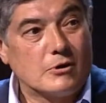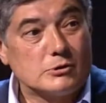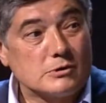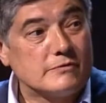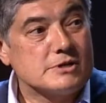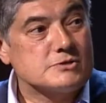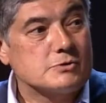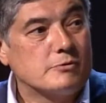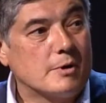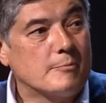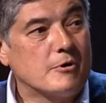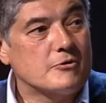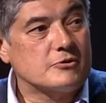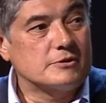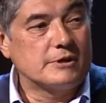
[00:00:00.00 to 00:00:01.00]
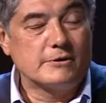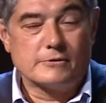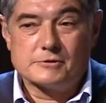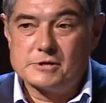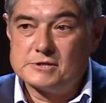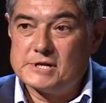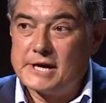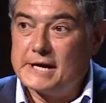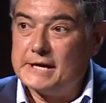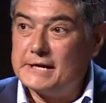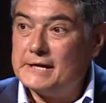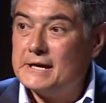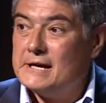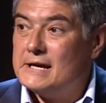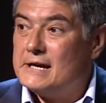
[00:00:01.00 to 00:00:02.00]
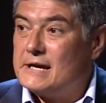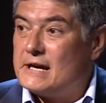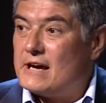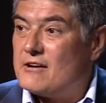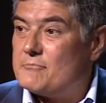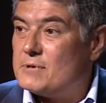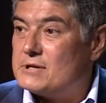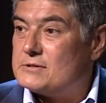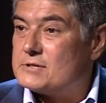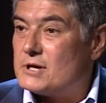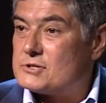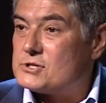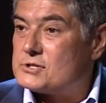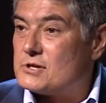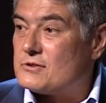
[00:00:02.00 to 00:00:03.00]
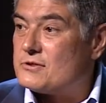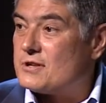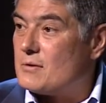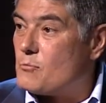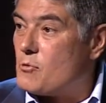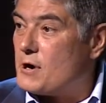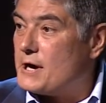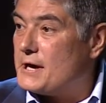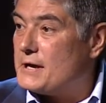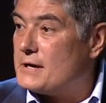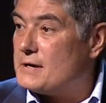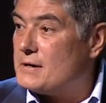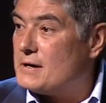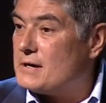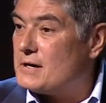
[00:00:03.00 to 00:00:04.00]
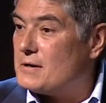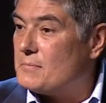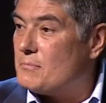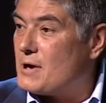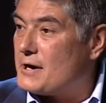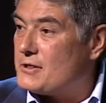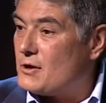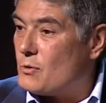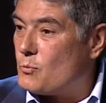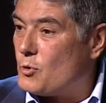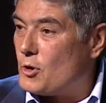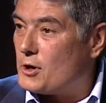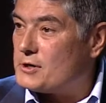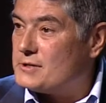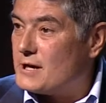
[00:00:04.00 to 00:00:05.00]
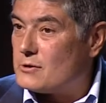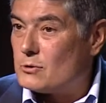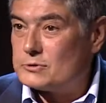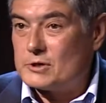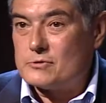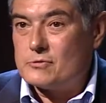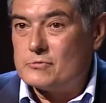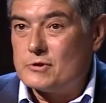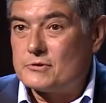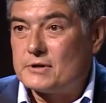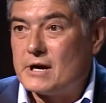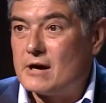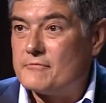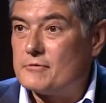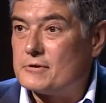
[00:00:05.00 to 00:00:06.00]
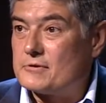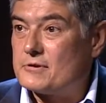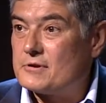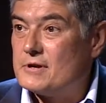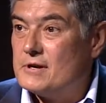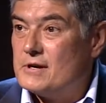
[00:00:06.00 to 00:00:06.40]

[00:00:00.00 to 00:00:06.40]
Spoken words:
us who are present here today have been touched in some way by their work, not only through this conference,